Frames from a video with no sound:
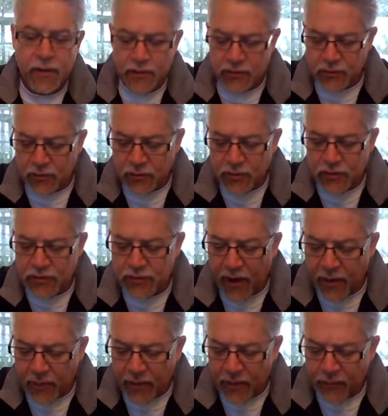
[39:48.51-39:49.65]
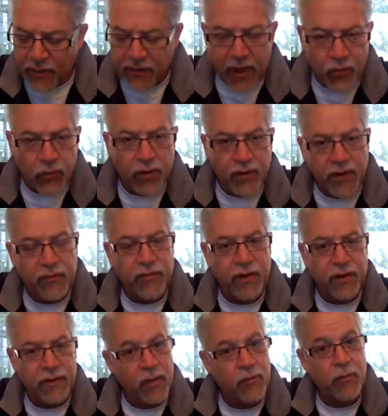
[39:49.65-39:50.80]
So Simon, but they weren't
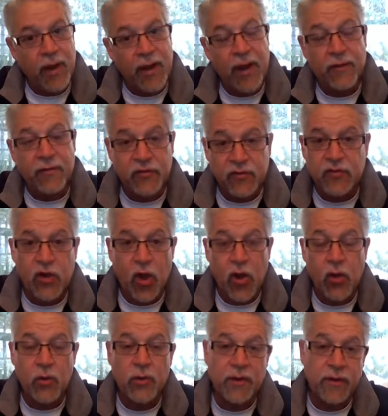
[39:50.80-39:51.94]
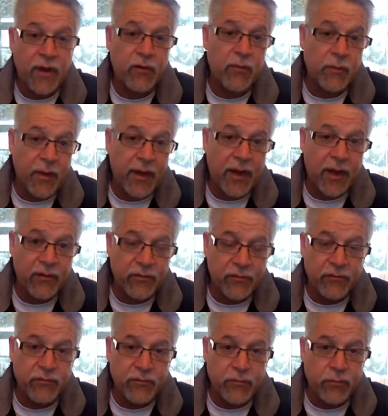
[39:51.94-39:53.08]
living. They were made out of stone and they were made out of
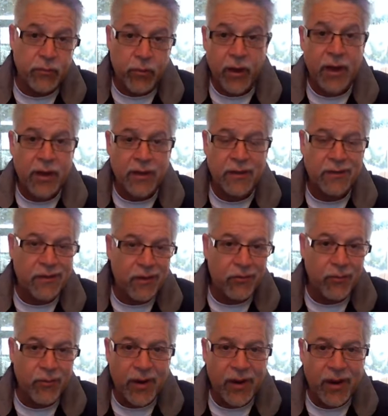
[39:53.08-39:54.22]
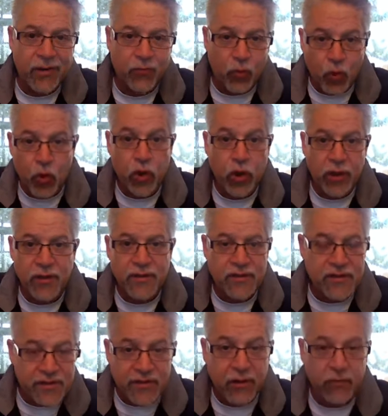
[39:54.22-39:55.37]
brick and they were made out of wood and
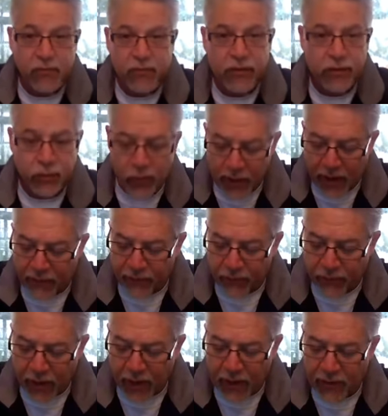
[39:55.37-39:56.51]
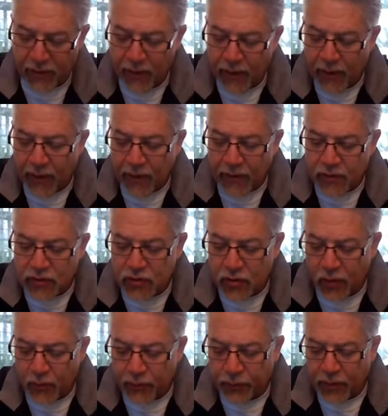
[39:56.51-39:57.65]
silver and whatever, right?
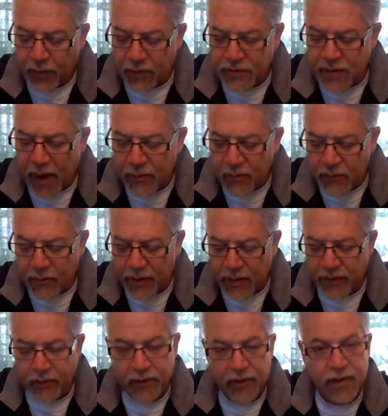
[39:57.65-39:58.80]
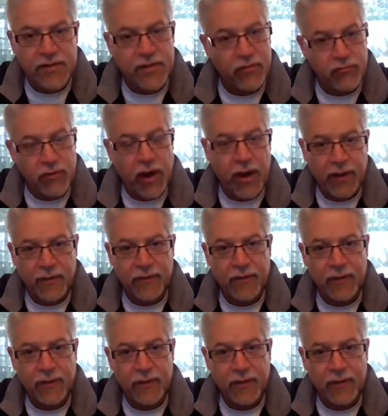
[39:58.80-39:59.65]
So Simon Peter gets it right.